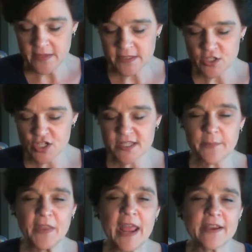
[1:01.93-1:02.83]
This is just
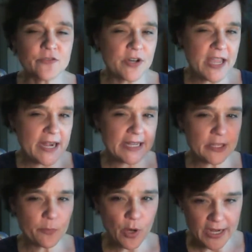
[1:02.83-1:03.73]
something extra to kind of get
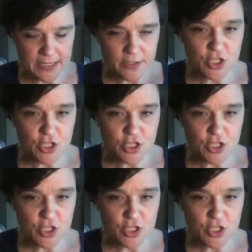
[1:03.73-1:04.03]
the brain